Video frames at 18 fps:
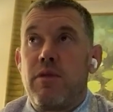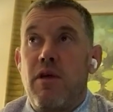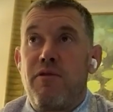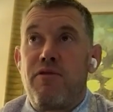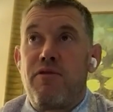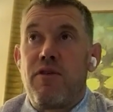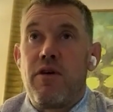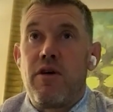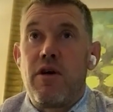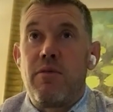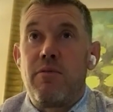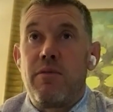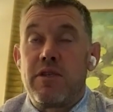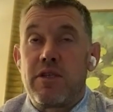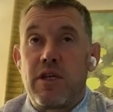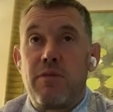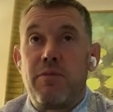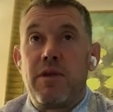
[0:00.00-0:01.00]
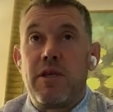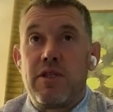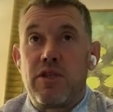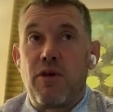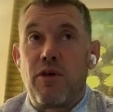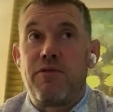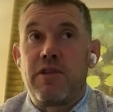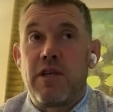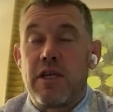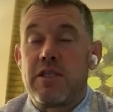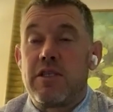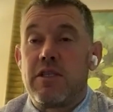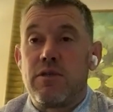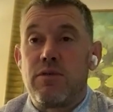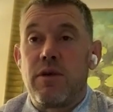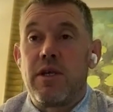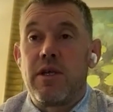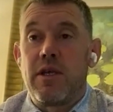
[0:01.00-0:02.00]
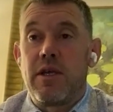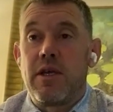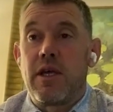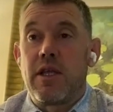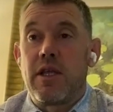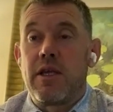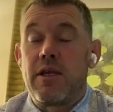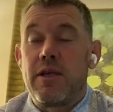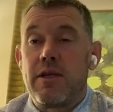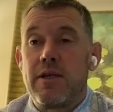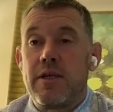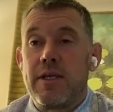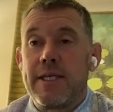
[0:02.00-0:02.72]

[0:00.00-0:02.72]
They're firm. It's going to be a tough test this week, I think.